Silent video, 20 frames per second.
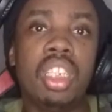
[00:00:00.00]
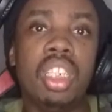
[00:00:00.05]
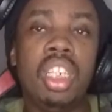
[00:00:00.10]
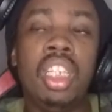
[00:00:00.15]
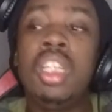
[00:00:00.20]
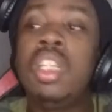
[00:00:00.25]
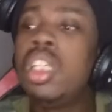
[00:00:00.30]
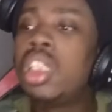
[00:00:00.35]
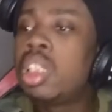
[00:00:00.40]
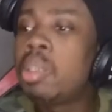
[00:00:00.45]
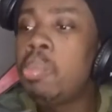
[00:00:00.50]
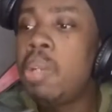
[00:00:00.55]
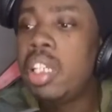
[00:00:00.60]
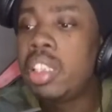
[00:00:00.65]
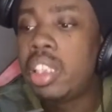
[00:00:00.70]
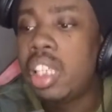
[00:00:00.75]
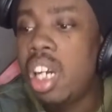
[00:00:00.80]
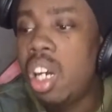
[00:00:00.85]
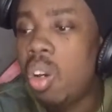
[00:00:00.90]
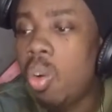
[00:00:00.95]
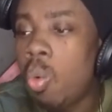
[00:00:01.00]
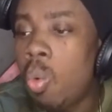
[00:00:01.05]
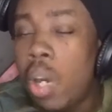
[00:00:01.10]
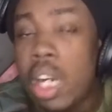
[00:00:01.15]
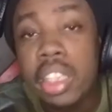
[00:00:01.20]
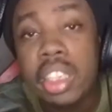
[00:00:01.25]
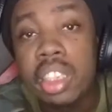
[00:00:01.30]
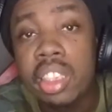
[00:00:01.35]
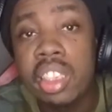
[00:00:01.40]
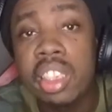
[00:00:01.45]
It doesn't matter
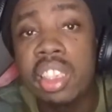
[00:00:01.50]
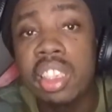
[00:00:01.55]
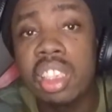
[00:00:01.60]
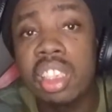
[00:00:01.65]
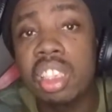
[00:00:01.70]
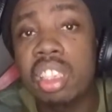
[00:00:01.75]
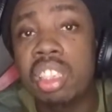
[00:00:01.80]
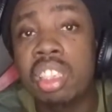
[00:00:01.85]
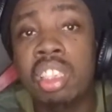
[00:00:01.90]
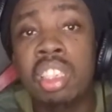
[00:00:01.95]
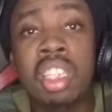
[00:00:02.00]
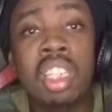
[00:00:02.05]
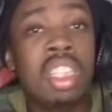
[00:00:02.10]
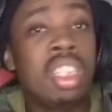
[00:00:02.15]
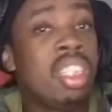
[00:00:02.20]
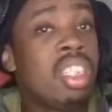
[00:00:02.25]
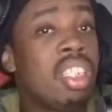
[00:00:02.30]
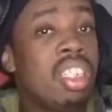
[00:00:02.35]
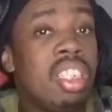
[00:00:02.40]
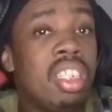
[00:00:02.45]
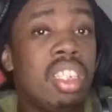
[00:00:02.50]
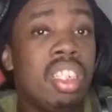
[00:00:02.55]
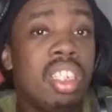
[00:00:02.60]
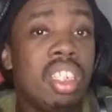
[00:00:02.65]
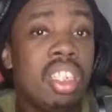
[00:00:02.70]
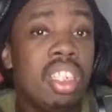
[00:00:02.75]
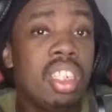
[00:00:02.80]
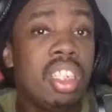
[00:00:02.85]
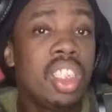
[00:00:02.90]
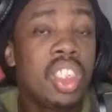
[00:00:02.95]
what it is.
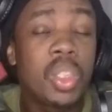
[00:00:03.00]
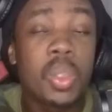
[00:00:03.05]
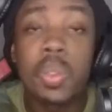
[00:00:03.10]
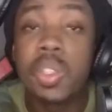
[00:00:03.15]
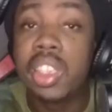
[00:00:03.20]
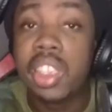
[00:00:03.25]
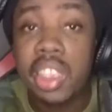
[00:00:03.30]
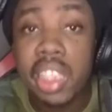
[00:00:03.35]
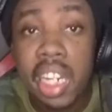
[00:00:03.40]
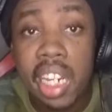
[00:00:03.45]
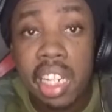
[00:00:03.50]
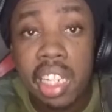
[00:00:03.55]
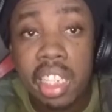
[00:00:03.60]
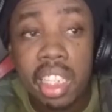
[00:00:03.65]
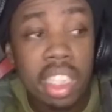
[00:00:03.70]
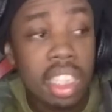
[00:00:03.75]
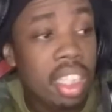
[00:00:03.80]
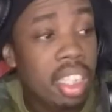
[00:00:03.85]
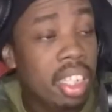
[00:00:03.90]
Suicide,